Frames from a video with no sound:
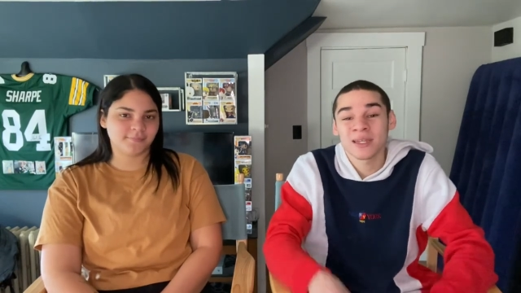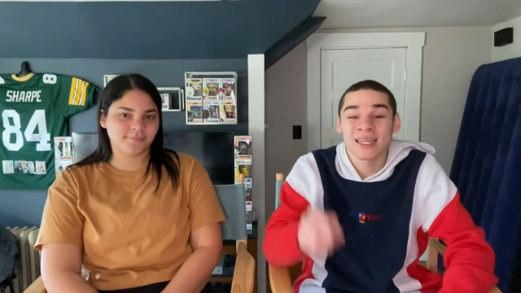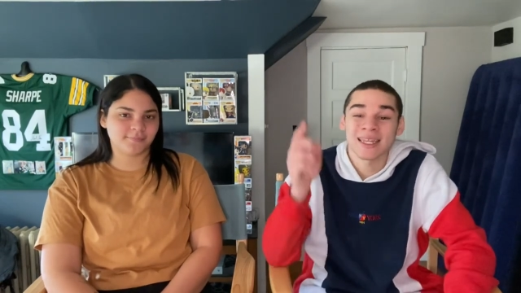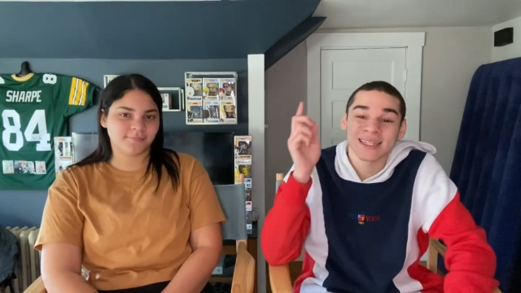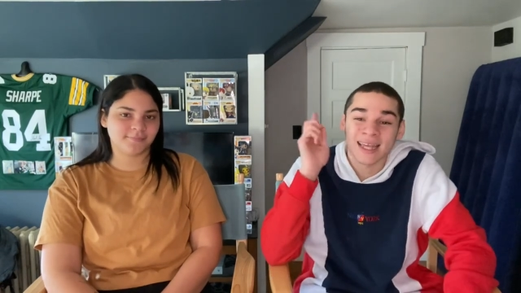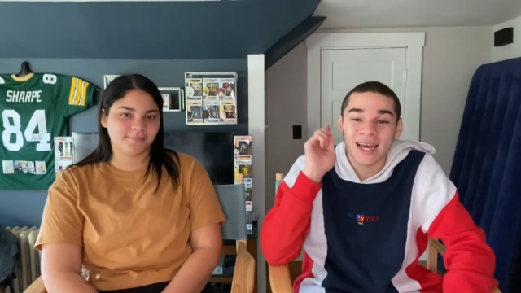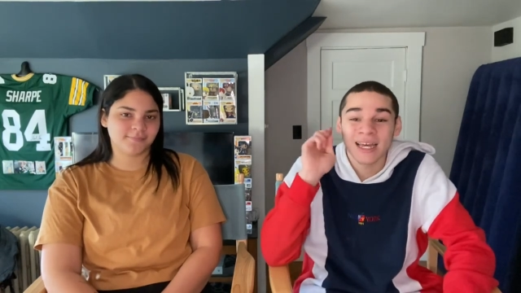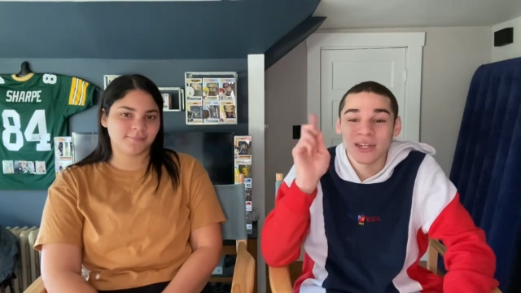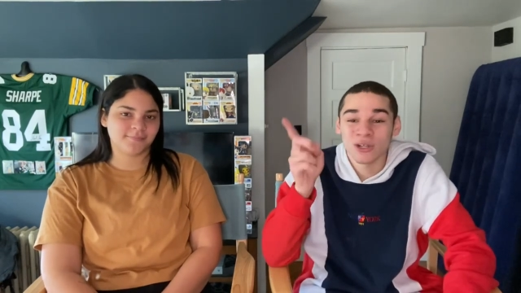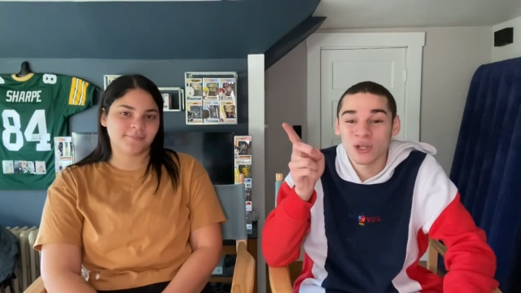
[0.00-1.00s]
Speaker 1: and hit that
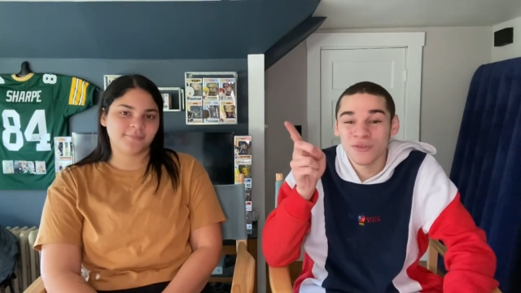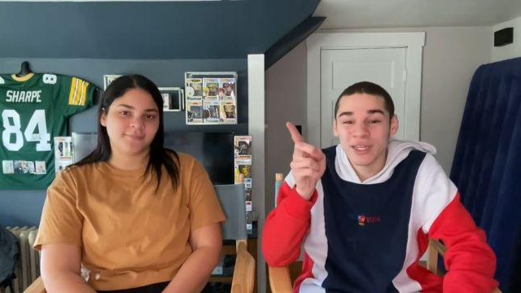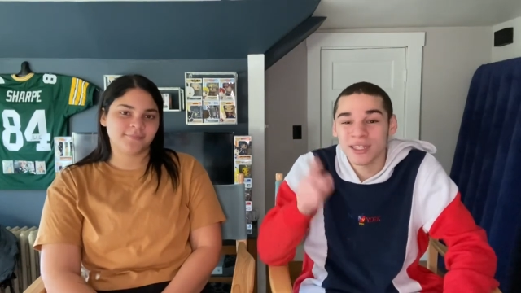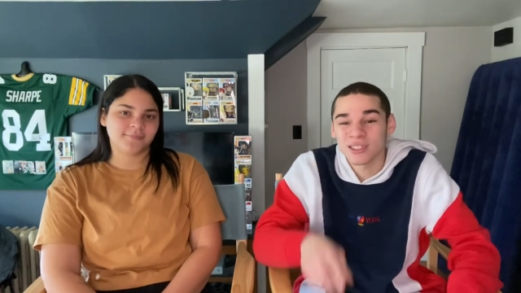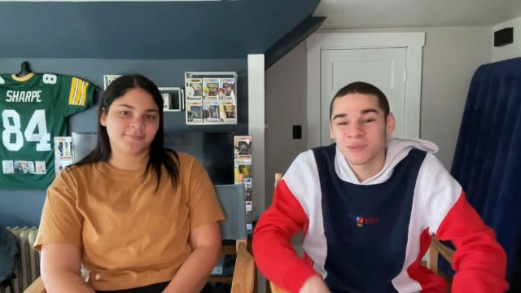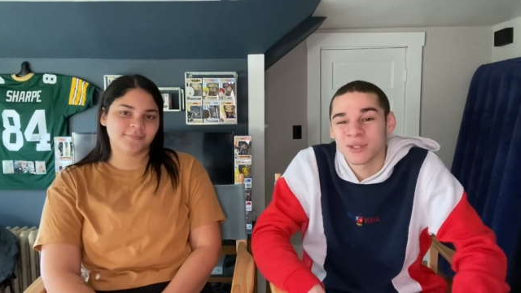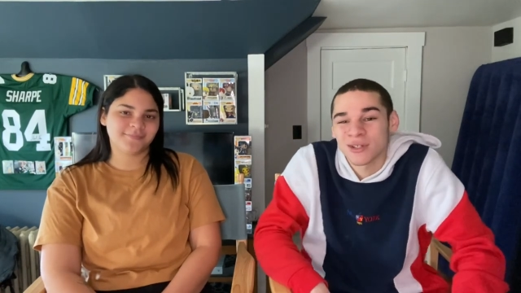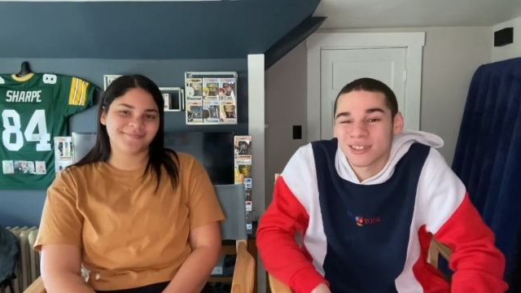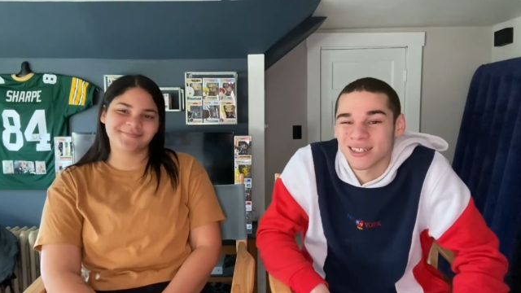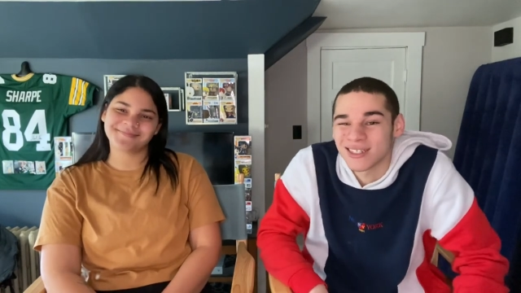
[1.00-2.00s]
notifications bell to
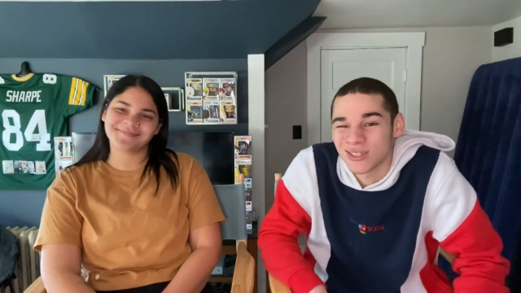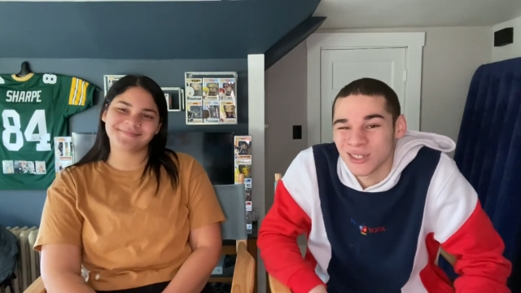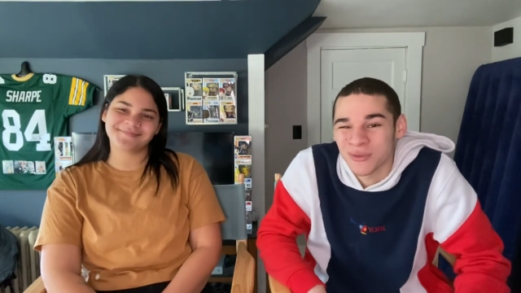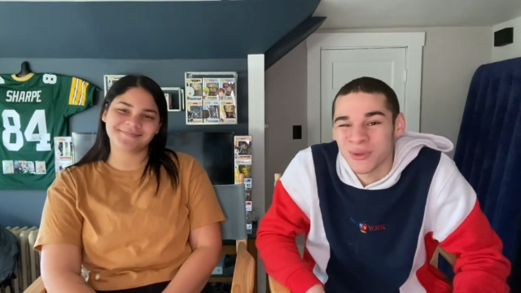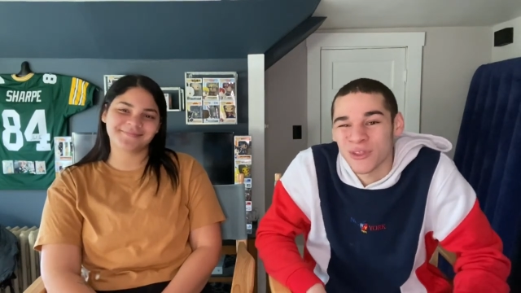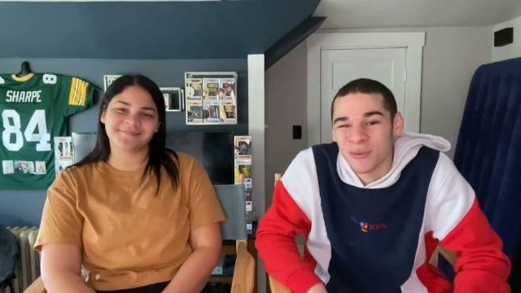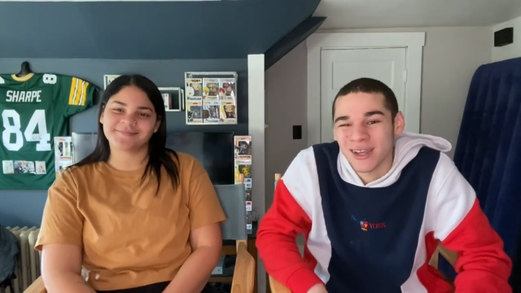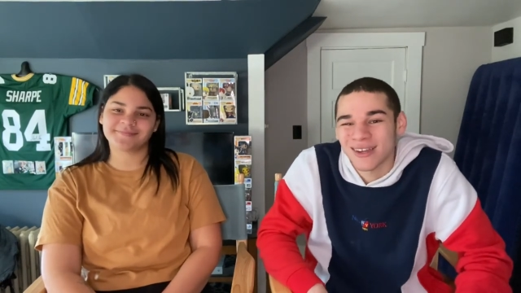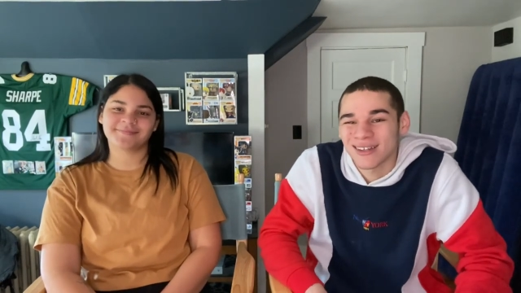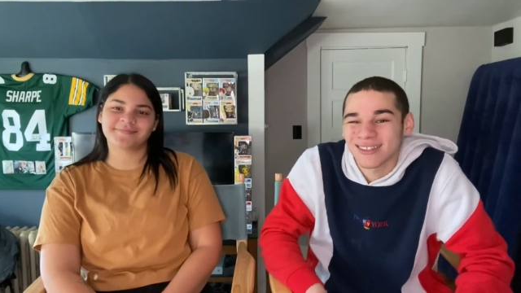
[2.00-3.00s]
stay tuned in with all my
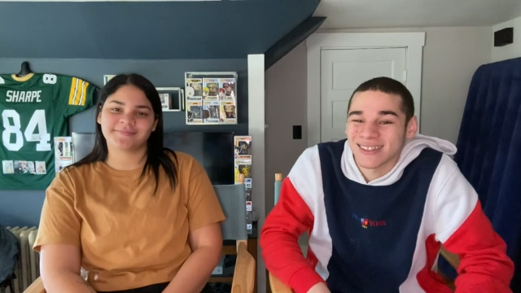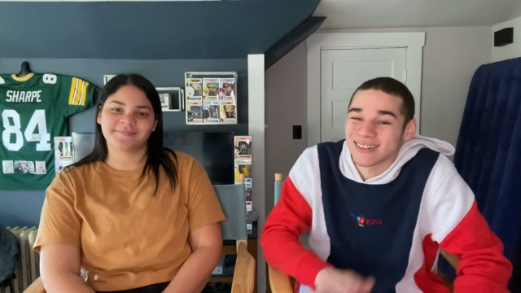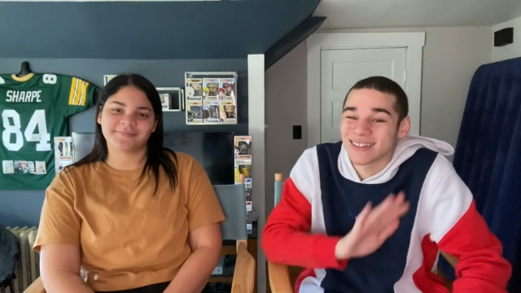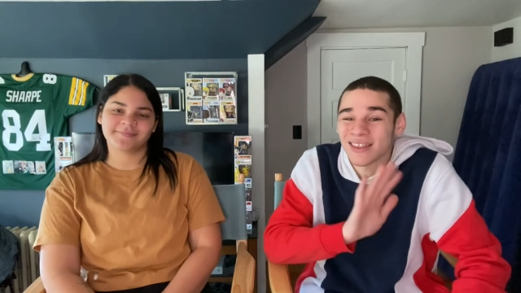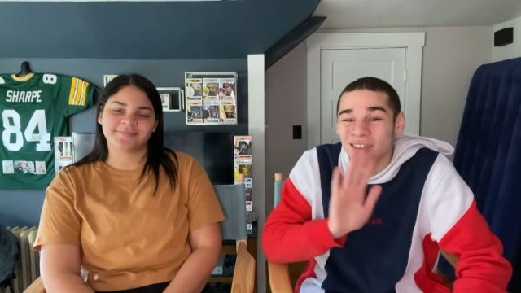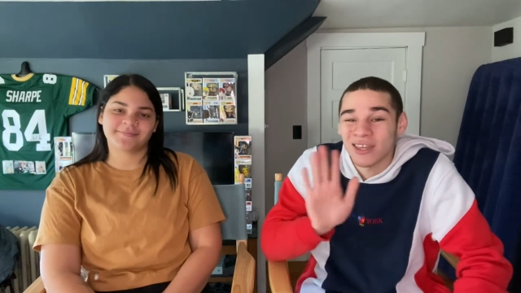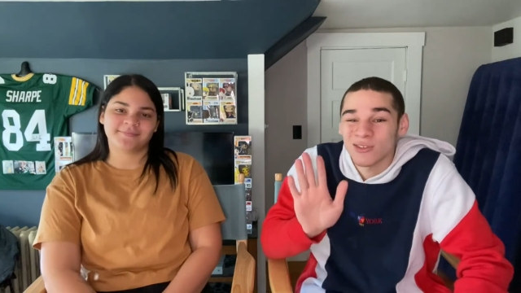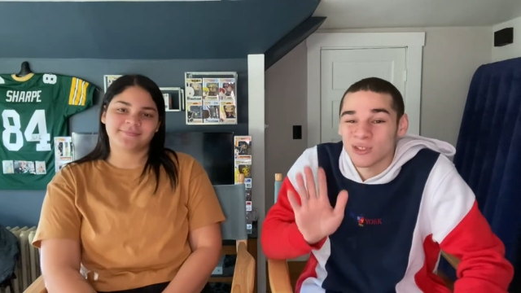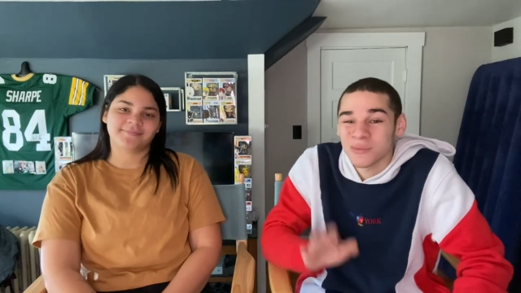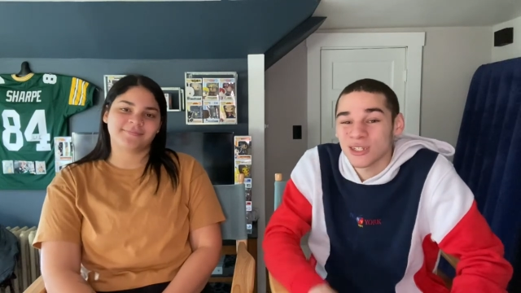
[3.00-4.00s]
content. Thank you so
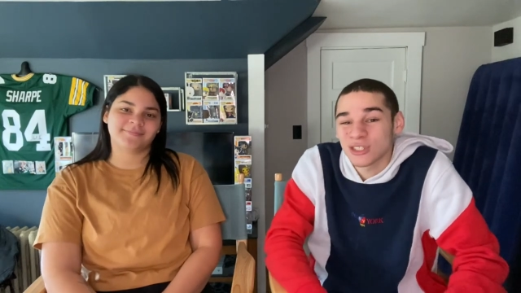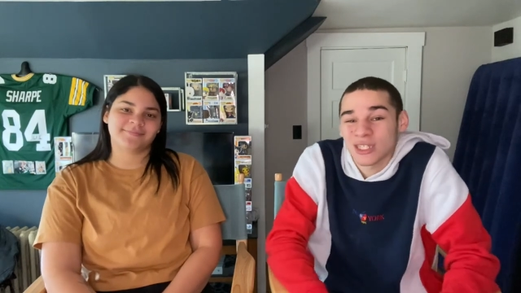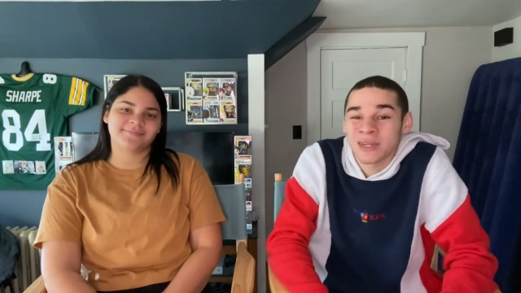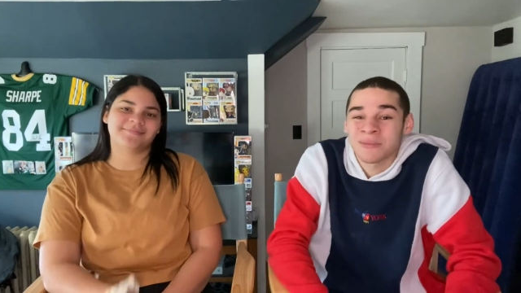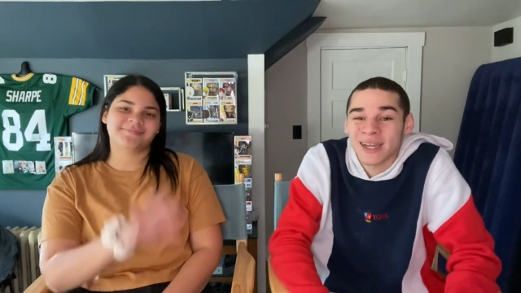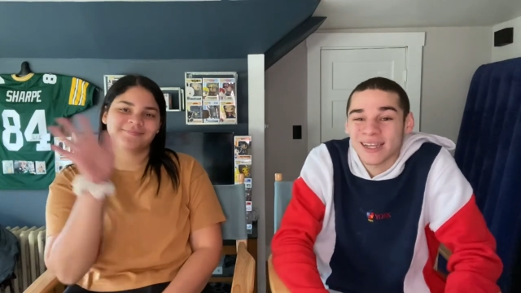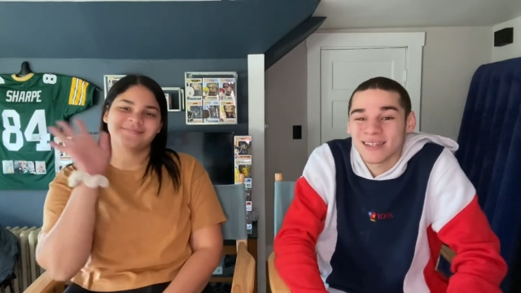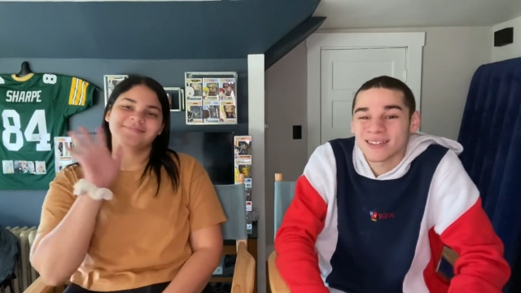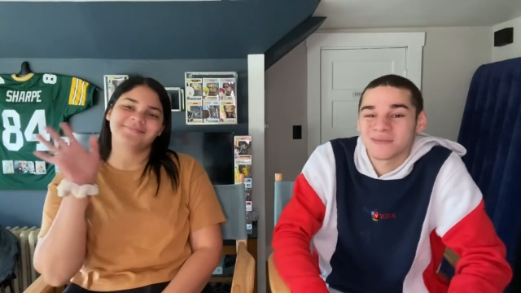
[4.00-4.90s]
much, and bye guys.